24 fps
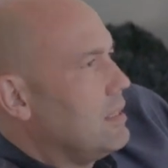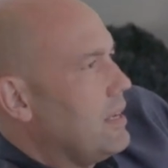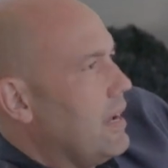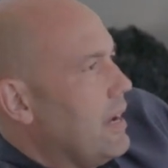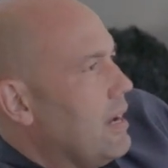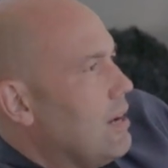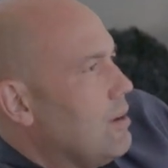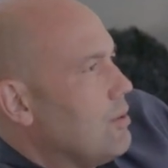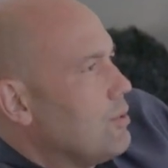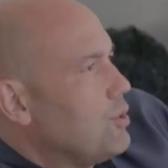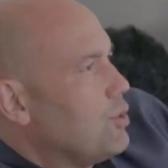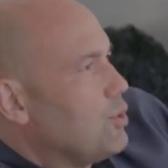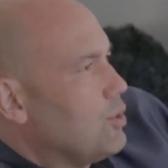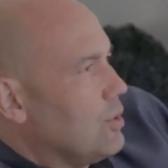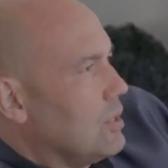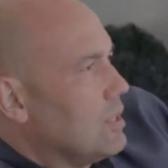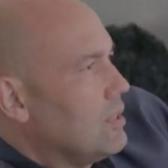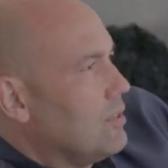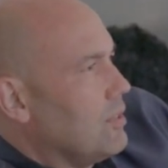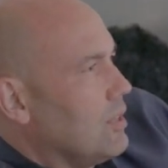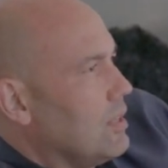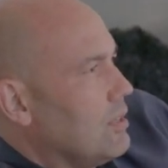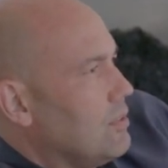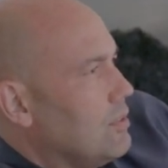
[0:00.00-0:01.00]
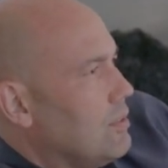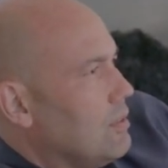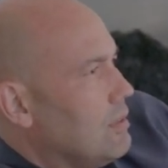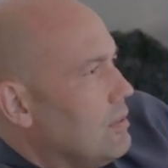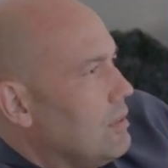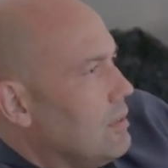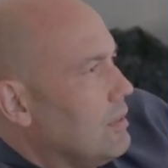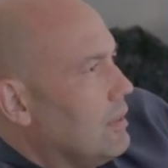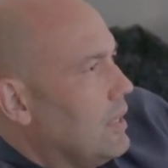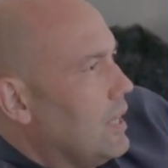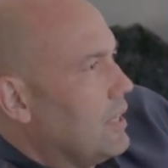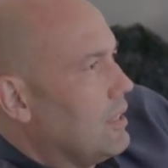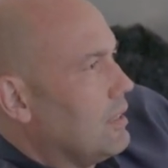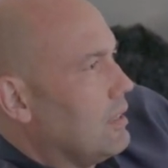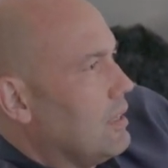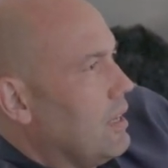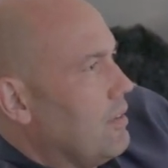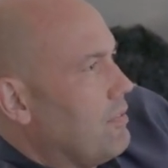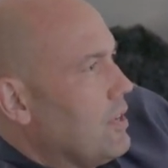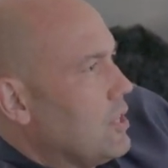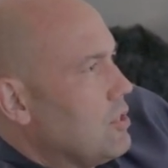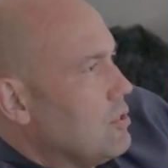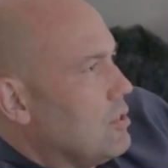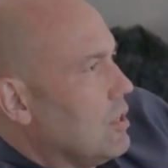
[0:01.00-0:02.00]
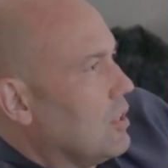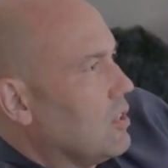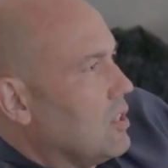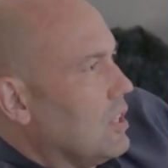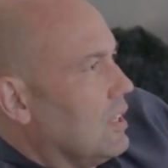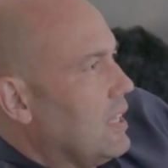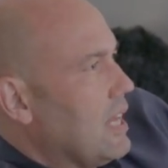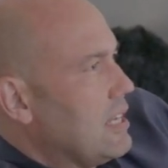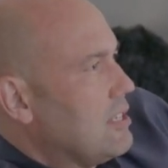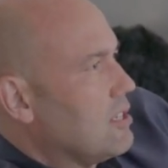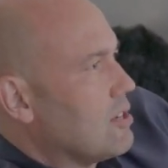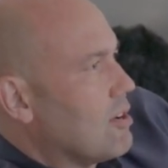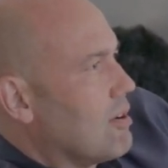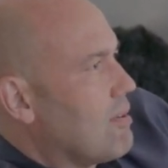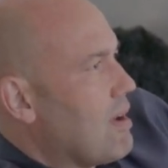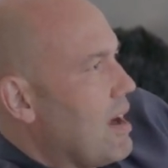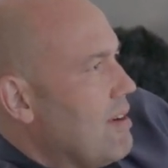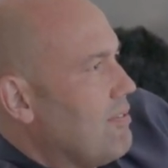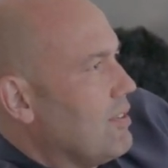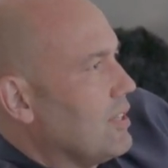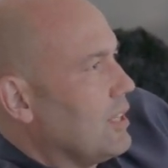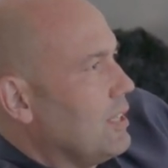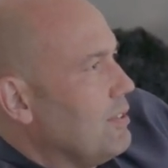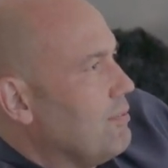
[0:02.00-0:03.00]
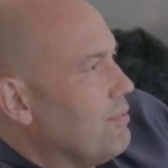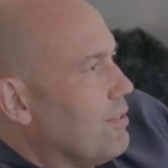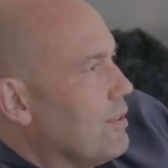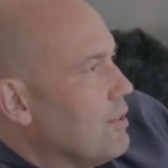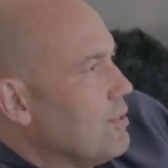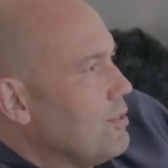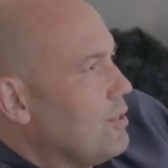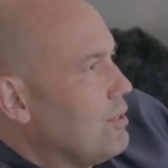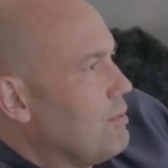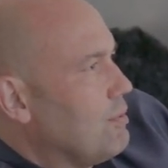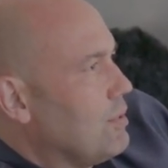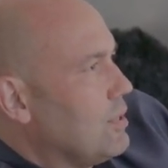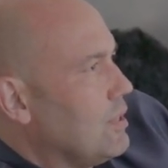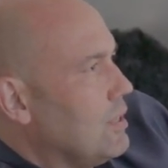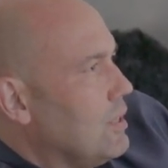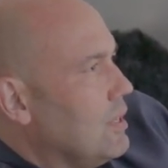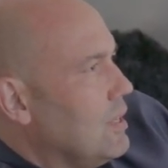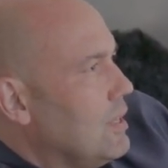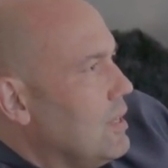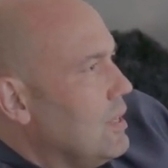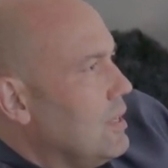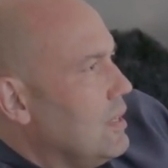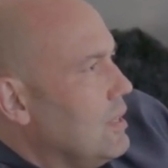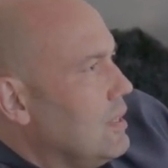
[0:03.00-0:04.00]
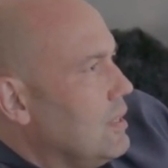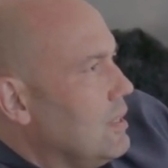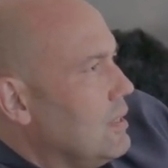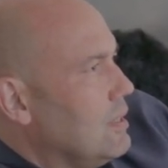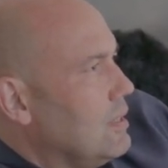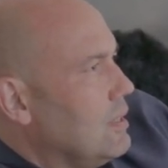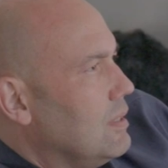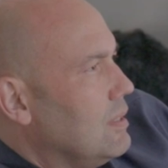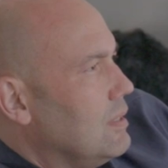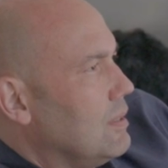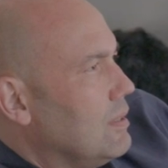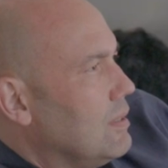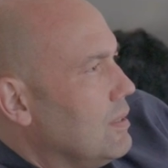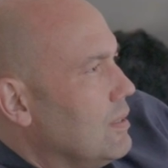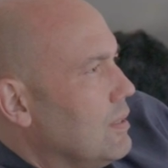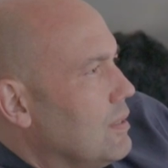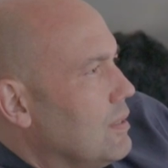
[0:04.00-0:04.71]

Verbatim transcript: tau should exist? But if I just look at the lexicographically first. No, no. It's,